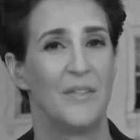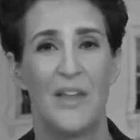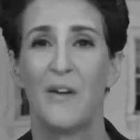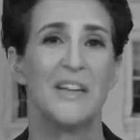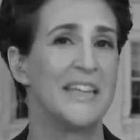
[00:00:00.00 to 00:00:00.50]

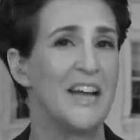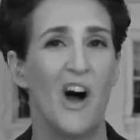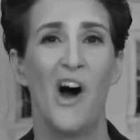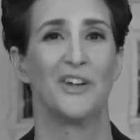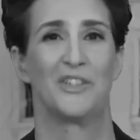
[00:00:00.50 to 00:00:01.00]
there is a
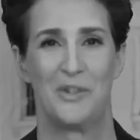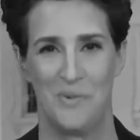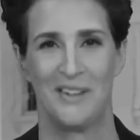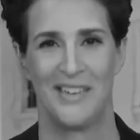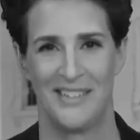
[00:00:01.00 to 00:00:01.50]
cost
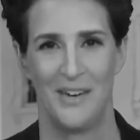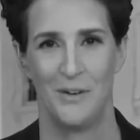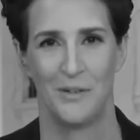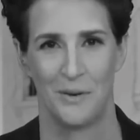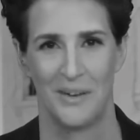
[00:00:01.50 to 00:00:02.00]
to us as a
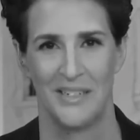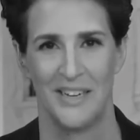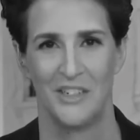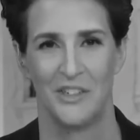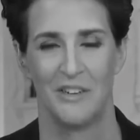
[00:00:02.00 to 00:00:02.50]
news
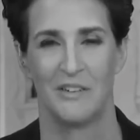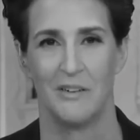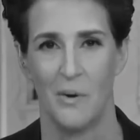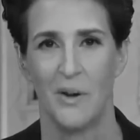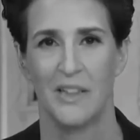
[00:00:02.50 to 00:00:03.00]
organization to
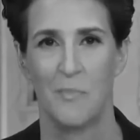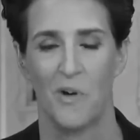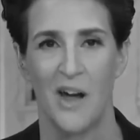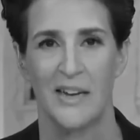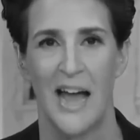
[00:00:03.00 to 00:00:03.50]
knowingly
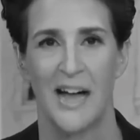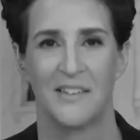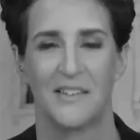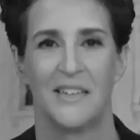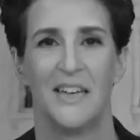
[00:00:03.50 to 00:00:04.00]

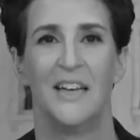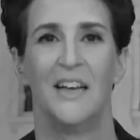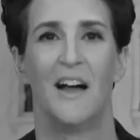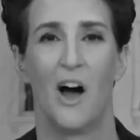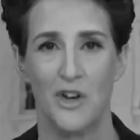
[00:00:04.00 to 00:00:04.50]
broadcast
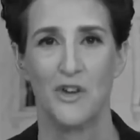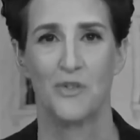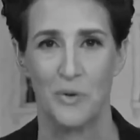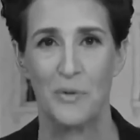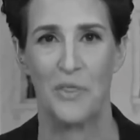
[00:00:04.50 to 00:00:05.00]

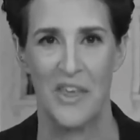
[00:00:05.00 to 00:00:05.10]
untrue